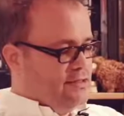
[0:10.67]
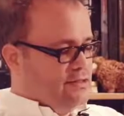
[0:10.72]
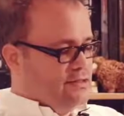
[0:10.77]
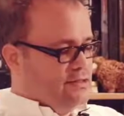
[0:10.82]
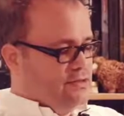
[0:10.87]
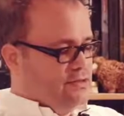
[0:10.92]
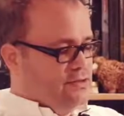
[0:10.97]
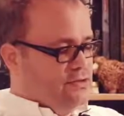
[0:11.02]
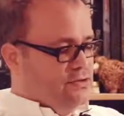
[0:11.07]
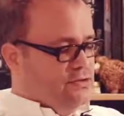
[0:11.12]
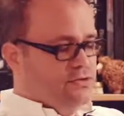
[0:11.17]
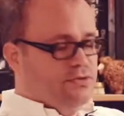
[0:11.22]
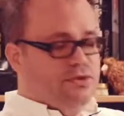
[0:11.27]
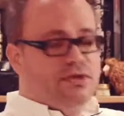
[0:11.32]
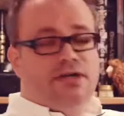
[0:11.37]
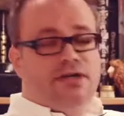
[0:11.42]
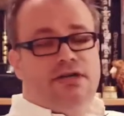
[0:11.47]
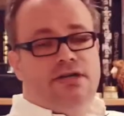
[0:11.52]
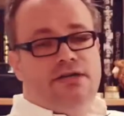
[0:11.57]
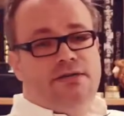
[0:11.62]
So
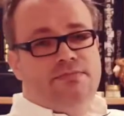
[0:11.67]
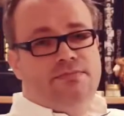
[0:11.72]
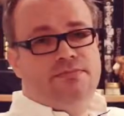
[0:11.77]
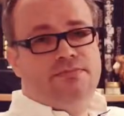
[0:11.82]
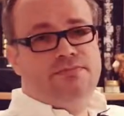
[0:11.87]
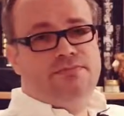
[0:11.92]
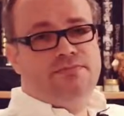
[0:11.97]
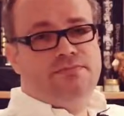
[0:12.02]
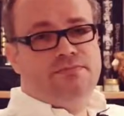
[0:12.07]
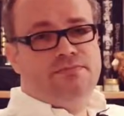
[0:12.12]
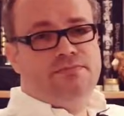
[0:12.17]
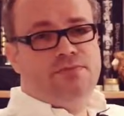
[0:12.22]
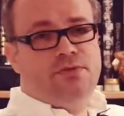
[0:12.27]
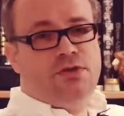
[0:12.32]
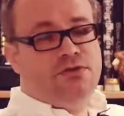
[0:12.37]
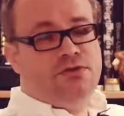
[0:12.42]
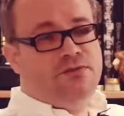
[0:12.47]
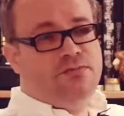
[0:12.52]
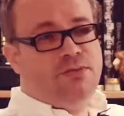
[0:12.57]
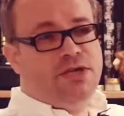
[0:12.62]

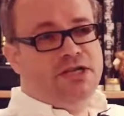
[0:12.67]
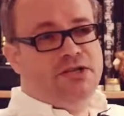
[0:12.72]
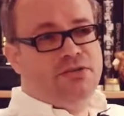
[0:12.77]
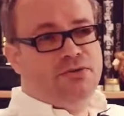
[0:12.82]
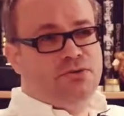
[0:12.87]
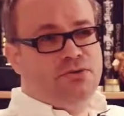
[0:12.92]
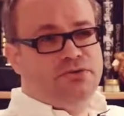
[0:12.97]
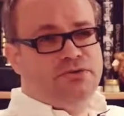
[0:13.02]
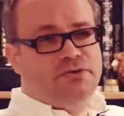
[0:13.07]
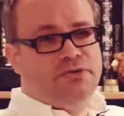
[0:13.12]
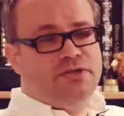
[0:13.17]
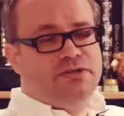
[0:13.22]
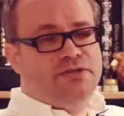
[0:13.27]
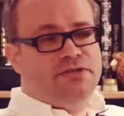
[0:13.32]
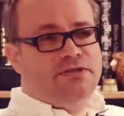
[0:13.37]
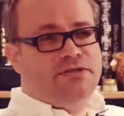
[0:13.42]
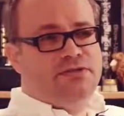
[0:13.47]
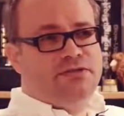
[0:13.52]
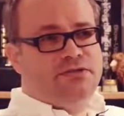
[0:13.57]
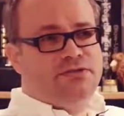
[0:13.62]
one of my goals this
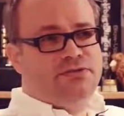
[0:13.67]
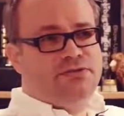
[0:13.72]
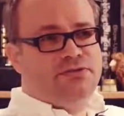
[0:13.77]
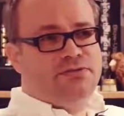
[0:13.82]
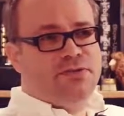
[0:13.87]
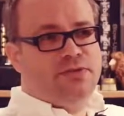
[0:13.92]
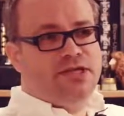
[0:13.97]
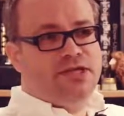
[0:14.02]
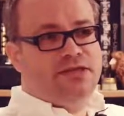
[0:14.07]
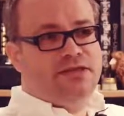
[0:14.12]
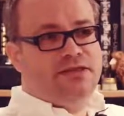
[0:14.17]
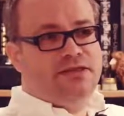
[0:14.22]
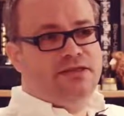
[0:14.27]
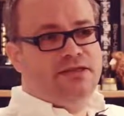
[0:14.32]
year is to make